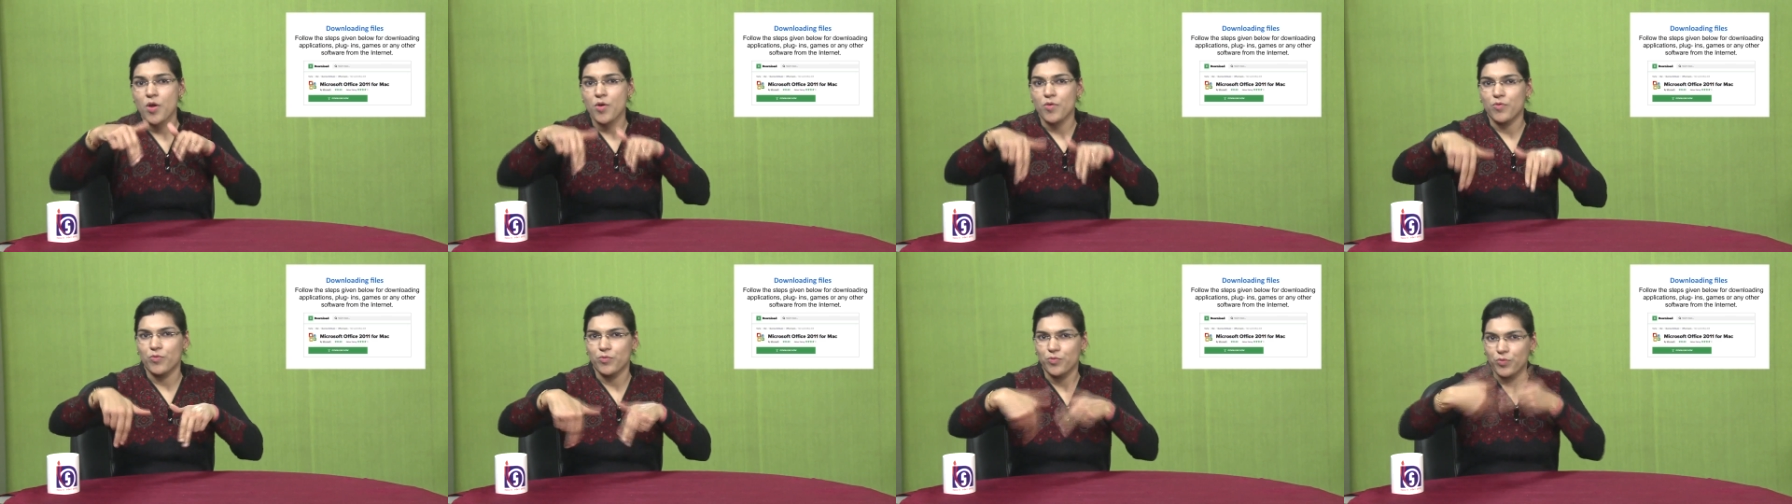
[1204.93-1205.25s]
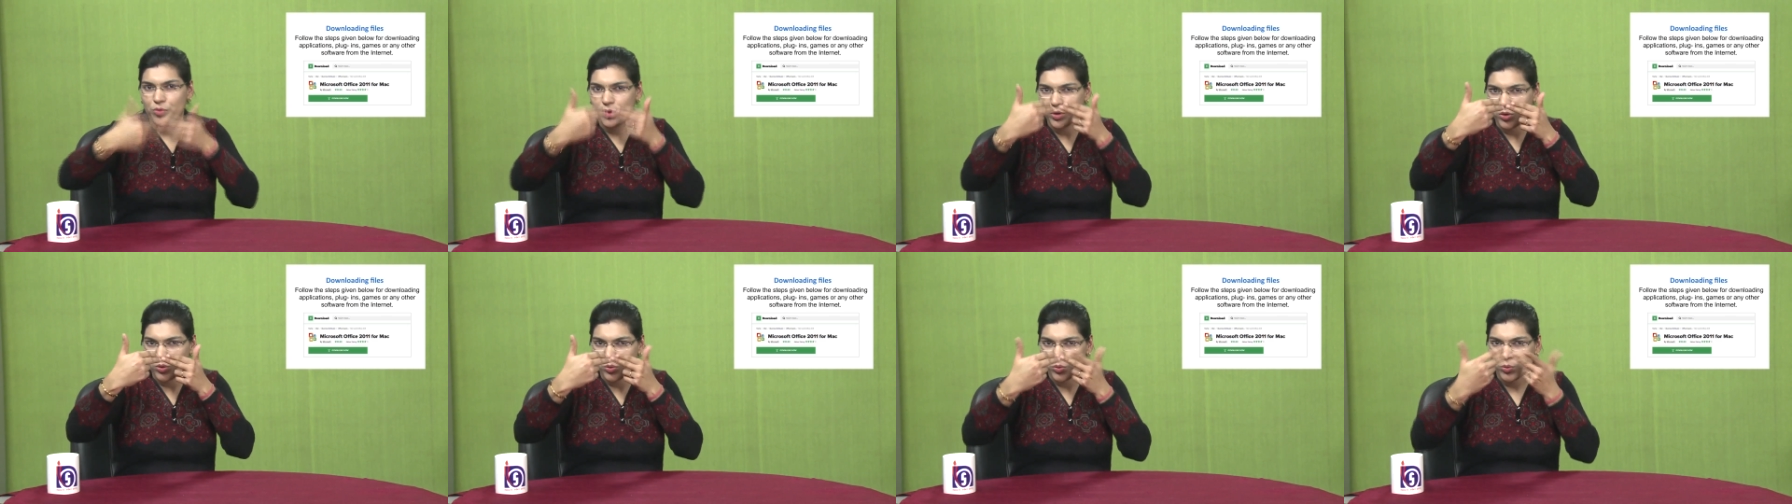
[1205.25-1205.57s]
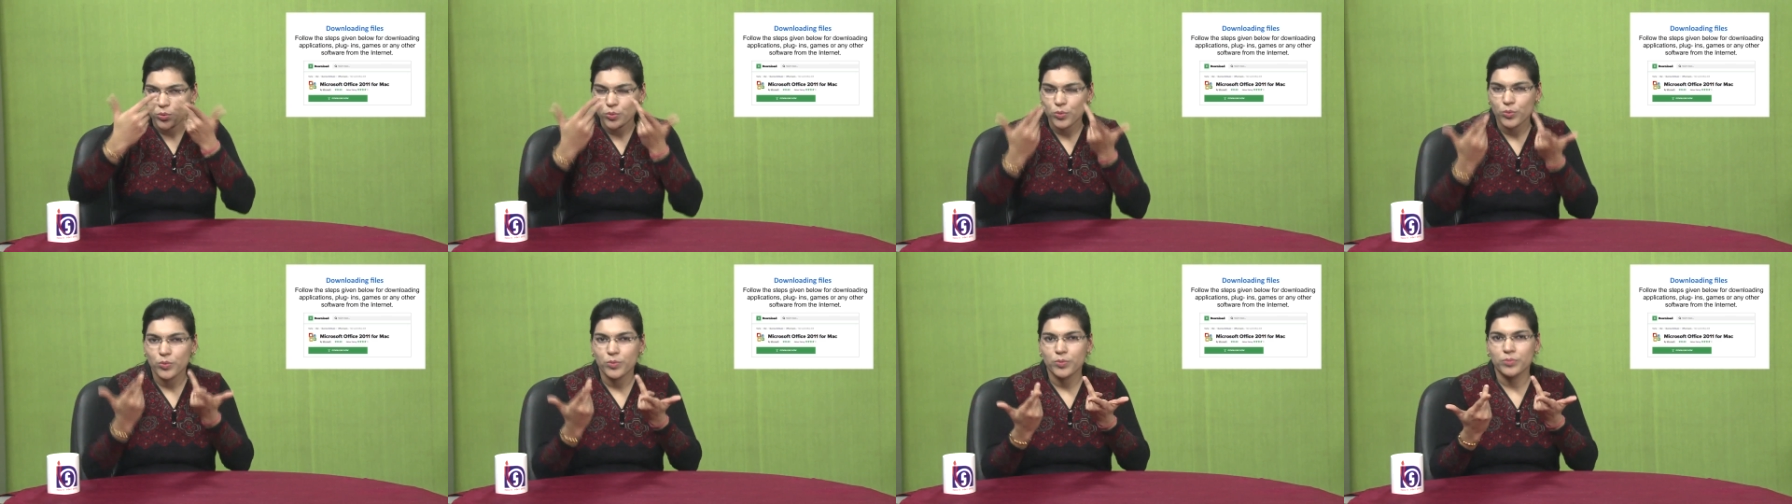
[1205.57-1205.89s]
software
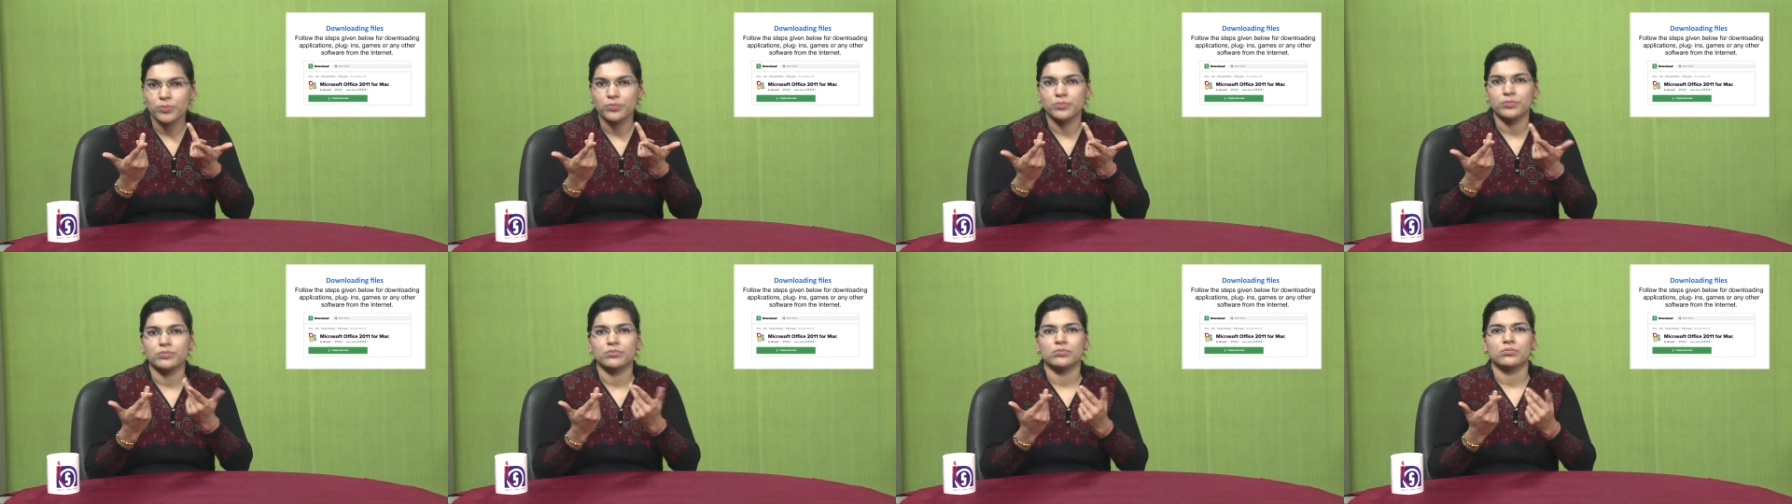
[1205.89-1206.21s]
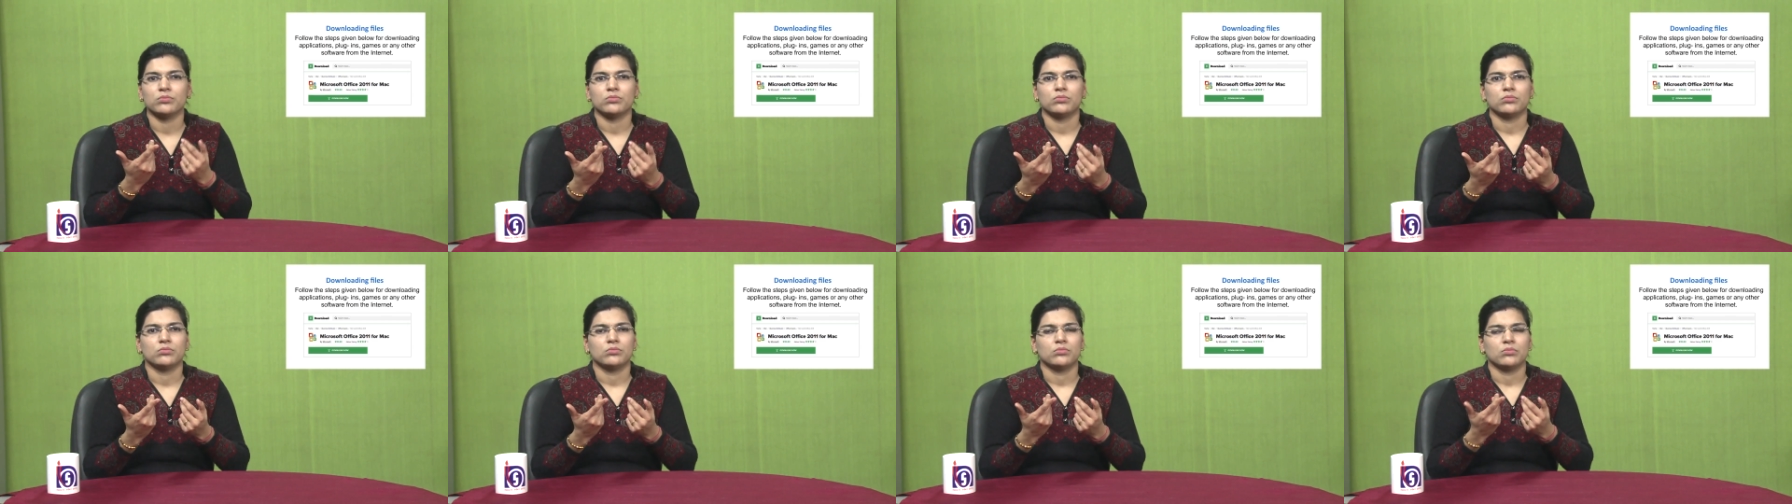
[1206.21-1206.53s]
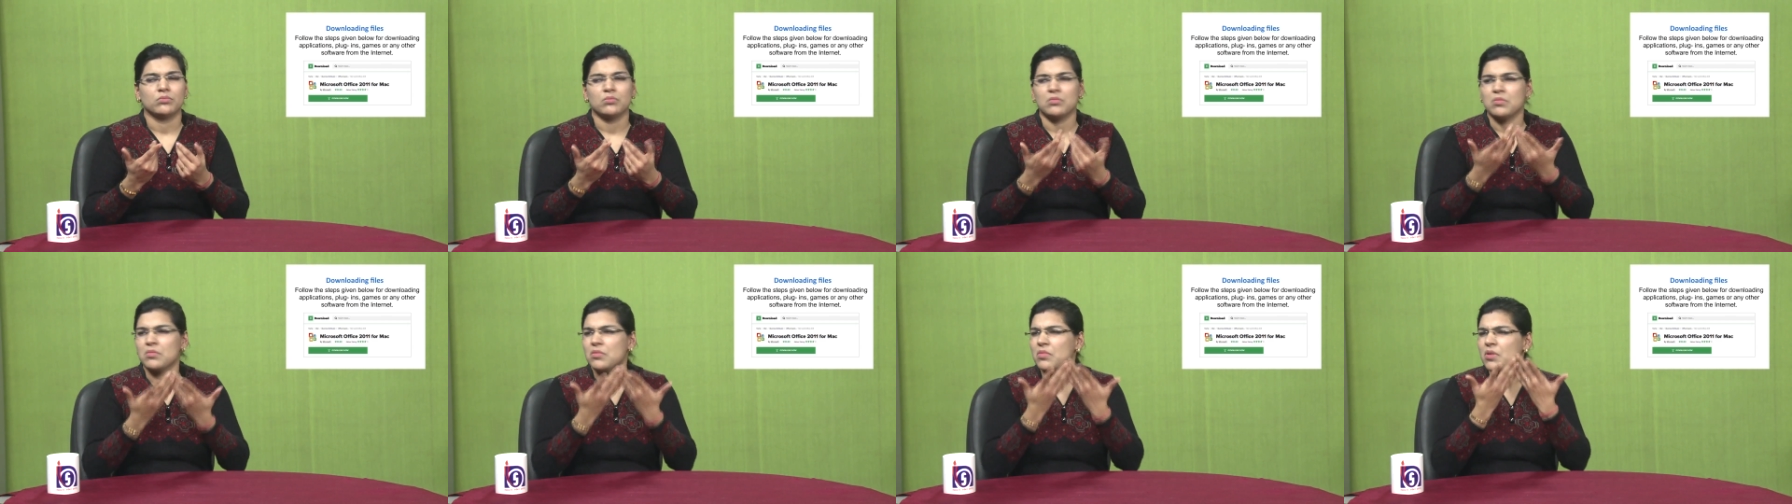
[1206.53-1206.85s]
from
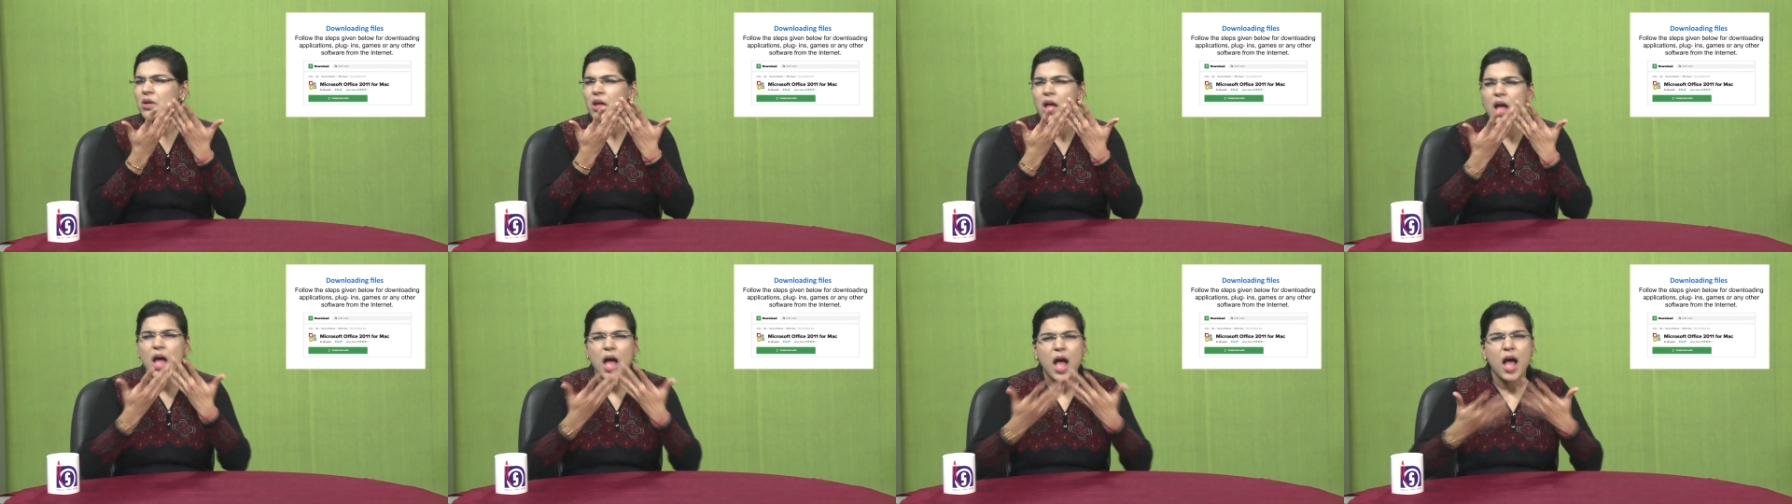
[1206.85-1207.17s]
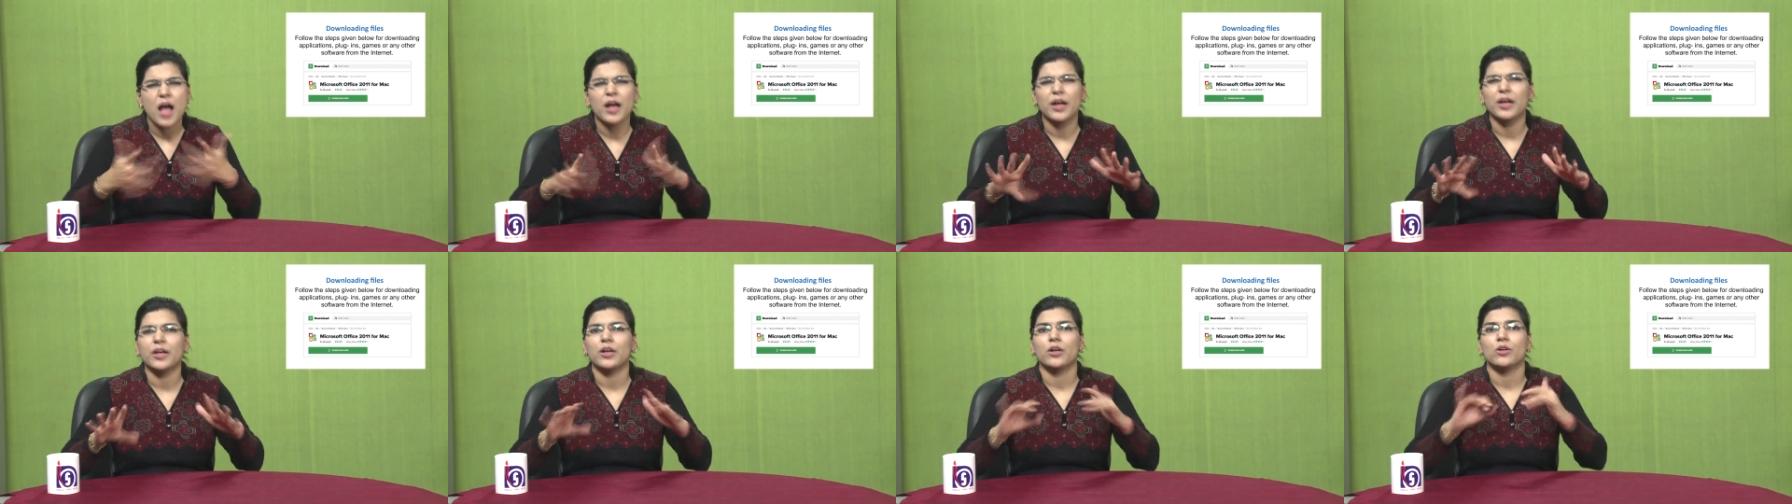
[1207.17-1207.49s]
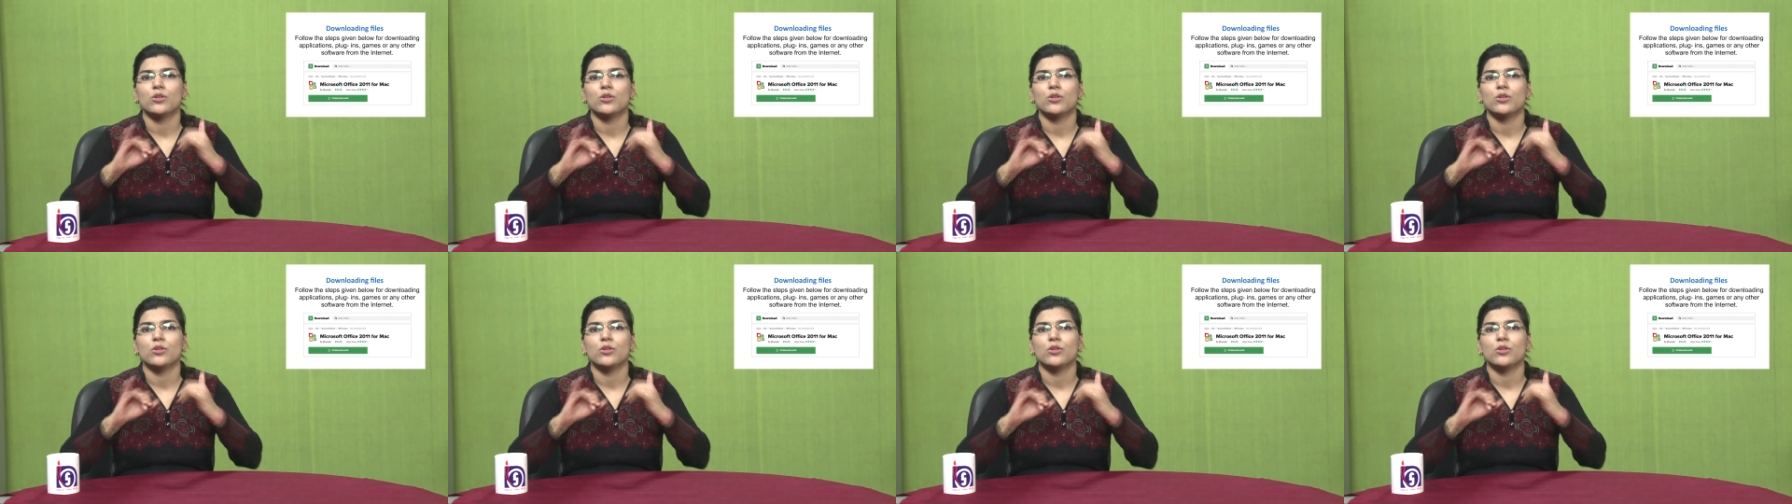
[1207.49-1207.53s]
the internet,